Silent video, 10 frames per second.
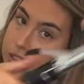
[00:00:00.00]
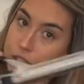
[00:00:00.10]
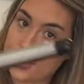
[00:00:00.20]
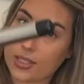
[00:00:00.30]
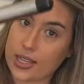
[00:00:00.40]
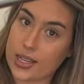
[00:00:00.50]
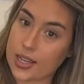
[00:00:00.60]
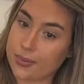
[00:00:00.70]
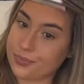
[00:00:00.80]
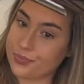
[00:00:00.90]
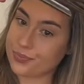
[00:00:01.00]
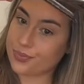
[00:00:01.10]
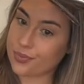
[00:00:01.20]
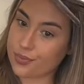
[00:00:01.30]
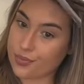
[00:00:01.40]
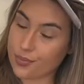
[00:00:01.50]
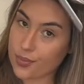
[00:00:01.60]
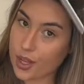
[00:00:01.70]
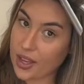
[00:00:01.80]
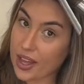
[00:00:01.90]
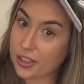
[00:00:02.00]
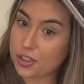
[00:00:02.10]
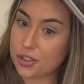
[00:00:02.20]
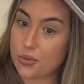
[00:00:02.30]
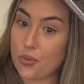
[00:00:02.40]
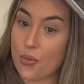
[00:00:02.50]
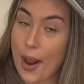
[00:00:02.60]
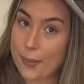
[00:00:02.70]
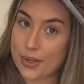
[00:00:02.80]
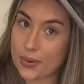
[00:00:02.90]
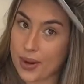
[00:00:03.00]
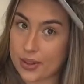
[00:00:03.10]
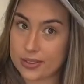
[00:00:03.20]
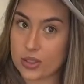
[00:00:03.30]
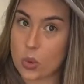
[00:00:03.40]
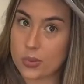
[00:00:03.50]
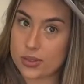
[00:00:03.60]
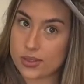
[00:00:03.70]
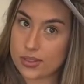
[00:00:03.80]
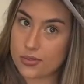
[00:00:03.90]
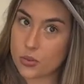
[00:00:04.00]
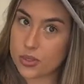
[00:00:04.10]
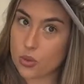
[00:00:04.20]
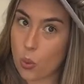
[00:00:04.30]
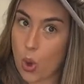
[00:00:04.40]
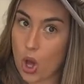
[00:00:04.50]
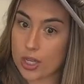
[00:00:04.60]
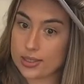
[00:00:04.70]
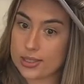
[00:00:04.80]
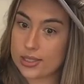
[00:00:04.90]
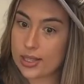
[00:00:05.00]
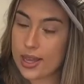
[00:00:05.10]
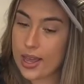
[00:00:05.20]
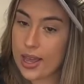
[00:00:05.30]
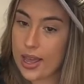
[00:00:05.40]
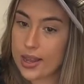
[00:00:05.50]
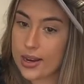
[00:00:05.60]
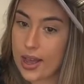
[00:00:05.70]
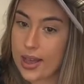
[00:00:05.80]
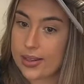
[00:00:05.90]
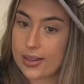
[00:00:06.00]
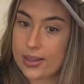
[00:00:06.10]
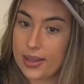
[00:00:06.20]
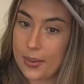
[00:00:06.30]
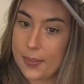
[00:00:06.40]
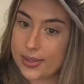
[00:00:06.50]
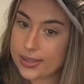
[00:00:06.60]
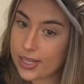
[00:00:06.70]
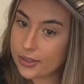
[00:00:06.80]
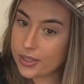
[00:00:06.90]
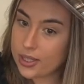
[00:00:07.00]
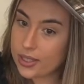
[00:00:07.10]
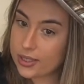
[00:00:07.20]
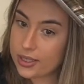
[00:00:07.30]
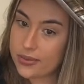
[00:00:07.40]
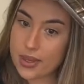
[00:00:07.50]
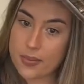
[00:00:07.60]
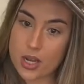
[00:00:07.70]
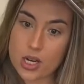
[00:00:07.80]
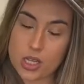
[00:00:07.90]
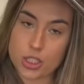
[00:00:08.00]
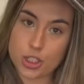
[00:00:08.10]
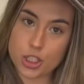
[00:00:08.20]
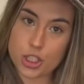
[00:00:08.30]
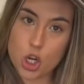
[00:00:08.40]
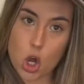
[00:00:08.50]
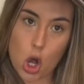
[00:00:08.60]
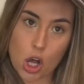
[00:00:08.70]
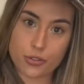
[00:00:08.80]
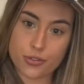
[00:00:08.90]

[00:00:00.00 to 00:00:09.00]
just take it, I actually wrap it around almost as if it was a wand, and I clamp it down, leaving about an inch off.